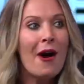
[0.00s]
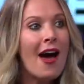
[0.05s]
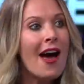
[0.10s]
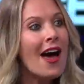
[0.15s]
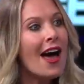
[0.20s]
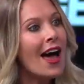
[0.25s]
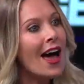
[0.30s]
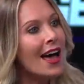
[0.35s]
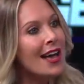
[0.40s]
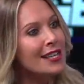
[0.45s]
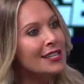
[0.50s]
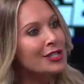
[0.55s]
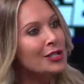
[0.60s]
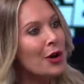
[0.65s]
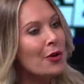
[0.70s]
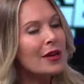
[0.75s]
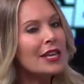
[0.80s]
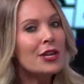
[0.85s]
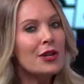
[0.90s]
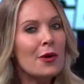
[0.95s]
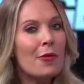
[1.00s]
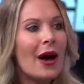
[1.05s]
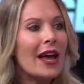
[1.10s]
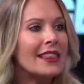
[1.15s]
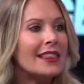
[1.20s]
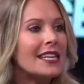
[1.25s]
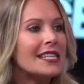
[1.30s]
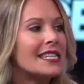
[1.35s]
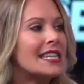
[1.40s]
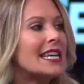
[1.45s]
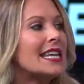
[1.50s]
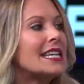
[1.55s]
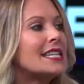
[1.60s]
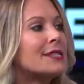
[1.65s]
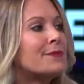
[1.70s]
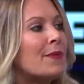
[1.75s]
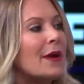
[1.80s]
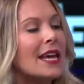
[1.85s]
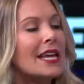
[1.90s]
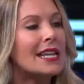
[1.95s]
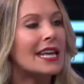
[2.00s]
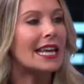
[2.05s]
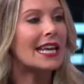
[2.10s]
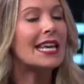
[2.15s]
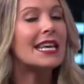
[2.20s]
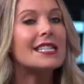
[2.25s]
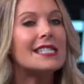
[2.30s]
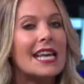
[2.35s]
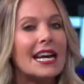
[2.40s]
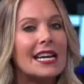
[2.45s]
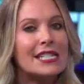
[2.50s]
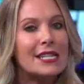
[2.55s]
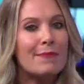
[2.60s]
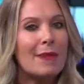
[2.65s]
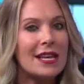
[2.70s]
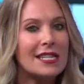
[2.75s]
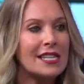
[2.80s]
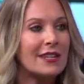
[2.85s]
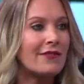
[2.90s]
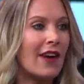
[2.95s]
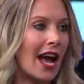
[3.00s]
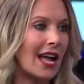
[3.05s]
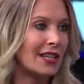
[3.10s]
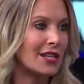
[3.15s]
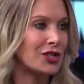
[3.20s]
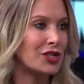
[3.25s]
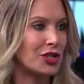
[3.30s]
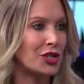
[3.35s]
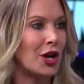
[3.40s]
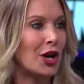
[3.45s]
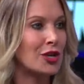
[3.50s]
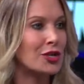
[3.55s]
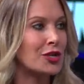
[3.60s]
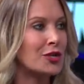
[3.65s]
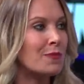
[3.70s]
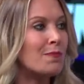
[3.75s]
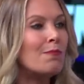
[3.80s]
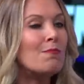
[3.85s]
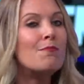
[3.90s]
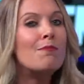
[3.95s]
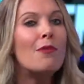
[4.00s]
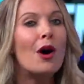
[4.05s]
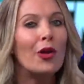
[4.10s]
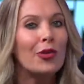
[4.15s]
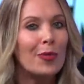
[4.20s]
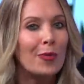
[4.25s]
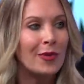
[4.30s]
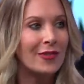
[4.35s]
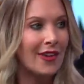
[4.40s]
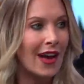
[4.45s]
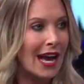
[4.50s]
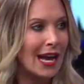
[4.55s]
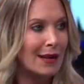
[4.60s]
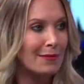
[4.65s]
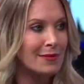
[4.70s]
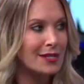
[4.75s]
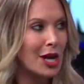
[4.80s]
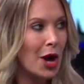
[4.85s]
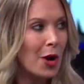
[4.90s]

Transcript: Okay. So you know what? This he has been he has had domestic violence charges multiple times.